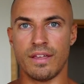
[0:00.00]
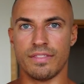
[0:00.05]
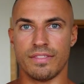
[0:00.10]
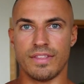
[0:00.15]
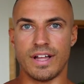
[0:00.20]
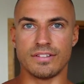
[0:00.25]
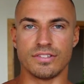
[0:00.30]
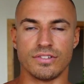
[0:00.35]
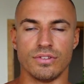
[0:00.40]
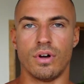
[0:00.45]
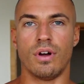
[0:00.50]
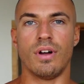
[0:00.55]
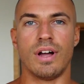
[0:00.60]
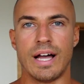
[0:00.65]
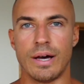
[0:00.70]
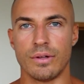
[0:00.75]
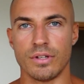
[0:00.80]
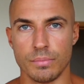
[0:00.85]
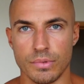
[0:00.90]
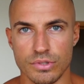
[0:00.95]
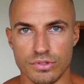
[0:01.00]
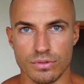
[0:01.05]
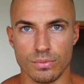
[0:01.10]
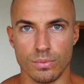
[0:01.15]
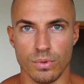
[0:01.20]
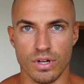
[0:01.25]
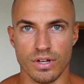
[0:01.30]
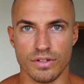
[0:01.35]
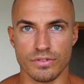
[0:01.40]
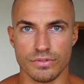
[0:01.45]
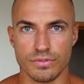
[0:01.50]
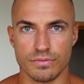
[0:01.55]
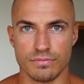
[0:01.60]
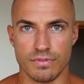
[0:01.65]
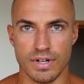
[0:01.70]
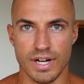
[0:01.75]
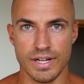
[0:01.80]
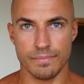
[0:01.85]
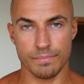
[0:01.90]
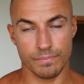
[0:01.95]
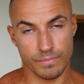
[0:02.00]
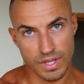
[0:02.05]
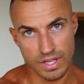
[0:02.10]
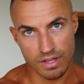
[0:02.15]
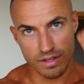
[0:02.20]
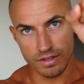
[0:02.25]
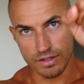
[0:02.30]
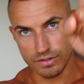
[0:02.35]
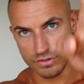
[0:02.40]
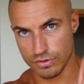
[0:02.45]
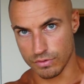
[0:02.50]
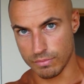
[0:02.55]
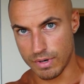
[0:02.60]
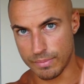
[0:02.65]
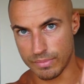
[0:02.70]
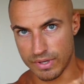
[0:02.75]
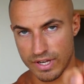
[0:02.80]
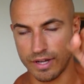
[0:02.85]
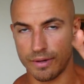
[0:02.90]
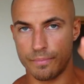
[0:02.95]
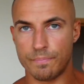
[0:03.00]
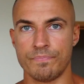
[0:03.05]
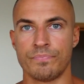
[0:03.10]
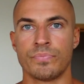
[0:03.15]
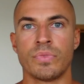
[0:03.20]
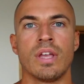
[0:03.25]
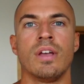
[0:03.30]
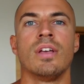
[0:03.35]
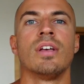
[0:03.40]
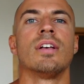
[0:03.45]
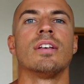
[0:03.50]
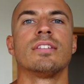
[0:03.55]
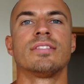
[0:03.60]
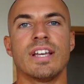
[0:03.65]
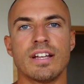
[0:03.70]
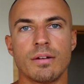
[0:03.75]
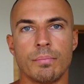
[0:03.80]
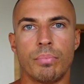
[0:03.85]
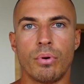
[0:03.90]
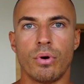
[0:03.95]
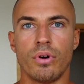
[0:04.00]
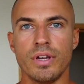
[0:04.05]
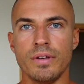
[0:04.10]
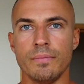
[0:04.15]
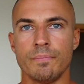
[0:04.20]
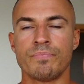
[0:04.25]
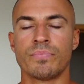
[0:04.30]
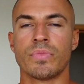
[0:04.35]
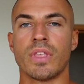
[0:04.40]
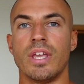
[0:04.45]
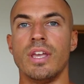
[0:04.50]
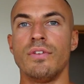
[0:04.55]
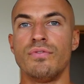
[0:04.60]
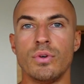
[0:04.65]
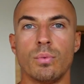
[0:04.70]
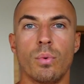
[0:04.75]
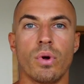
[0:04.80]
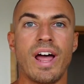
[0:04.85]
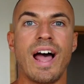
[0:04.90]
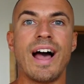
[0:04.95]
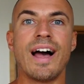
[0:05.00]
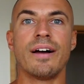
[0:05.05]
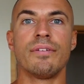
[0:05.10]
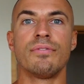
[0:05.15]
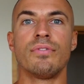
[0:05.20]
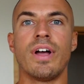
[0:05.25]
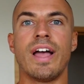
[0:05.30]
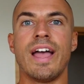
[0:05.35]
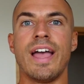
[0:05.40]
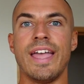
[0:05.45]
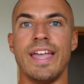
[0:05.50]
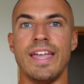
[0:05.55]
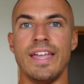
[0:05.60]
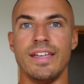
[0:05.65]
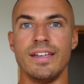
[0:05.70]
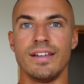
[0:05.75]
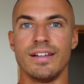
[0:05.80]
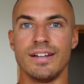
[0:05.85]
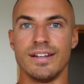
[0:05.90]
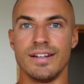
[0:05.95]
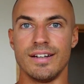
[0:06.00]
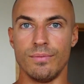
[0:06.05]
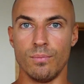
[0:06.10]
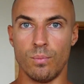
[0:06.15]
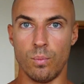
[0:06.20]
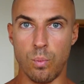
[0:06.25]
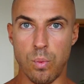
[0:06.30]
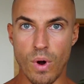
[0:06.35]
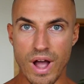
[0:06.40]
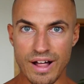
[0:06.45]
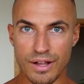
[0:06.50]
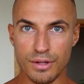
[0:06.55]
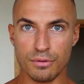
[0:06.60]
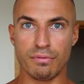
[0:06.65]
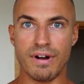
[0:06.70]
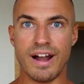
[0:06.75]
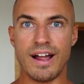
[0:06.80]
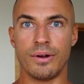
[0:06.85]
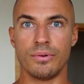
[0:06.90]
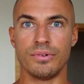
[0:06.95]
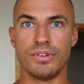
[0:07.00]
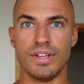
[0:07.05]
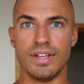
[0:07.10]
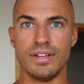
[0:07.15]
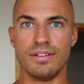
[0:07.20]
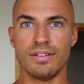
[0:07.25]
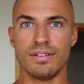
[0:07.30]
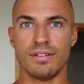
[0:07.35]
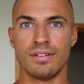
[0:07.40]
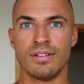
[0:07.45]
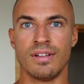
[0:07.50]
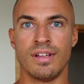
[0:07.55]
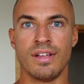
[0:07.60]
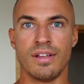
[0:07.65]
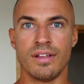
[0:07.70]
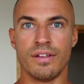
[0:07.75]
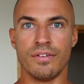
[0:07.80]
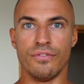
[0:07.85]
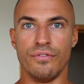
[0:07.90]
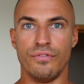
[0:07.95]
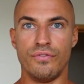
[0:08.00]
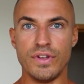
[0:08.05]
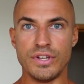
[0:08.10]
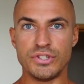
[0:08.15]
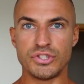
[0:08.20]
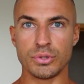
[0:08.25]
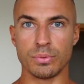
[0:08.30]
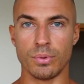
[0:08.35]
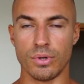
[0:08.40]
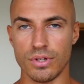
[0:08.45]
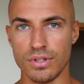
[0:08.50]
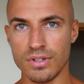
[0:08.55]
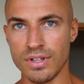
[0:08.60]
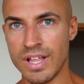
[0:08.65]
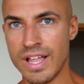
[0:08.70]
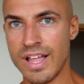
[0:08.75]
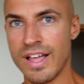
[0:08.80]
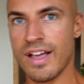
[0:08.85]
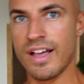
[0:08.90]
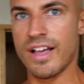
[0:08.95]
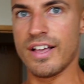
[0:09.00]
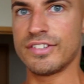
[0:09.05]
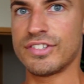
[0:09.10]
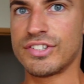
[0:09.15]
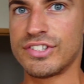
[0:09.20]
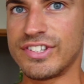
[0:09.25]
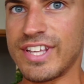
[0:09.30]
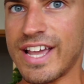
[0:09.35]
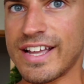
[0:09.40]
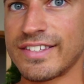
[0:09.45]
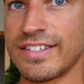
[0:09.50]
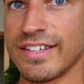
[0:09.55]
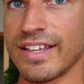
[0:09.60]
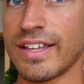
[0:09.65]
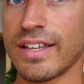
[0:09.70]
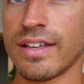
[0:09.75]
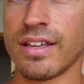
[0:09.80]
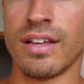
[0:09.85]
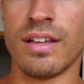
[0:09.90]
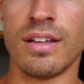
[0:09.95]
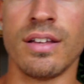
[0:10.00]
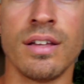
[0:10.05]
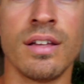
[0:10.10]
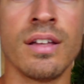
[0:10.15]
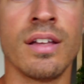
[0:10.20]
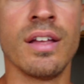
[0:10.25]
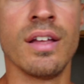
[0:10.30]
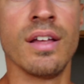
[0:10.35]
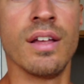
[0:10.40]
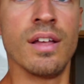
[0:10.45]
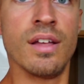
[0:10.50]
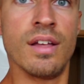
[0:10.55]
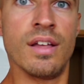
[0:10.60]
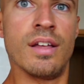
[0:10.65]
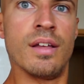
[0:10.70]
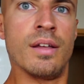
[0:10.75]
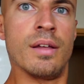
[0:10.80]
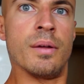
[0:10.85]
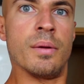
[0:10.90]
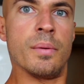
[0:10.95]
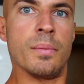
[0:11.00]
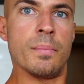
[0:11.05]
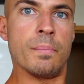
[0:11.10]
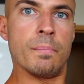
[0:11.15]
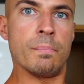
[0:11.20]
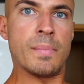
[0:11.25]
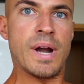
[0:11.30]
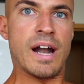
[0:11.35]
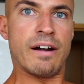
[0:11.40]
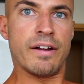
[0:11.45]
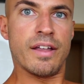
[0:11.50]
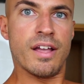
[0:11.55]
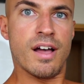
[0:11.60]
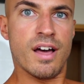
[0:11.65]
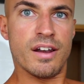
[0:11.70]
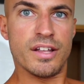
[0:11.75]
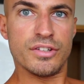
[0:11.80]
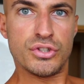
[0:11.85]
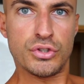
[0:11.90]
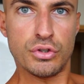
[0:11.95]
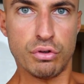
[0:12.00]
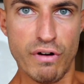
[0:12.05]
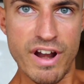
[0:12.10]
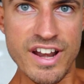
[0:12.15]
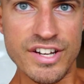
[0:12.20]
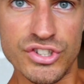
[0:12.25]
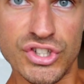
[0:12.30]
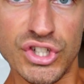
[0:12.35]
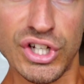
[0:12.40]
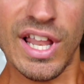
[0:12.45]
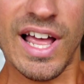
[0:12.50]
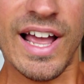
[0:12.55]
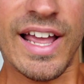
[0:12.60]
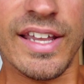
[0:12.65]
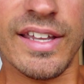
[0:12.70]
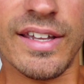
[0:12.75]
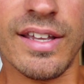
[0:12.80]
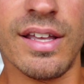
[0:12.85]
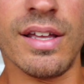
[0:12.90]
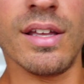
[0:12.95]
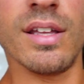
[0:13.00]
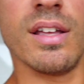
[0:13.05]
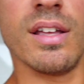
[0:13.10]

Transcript: That's not how the muscle works, right? So remember that. Second point, if you want to have a well-rounded, visual, aesthetic, Mariana Trench-like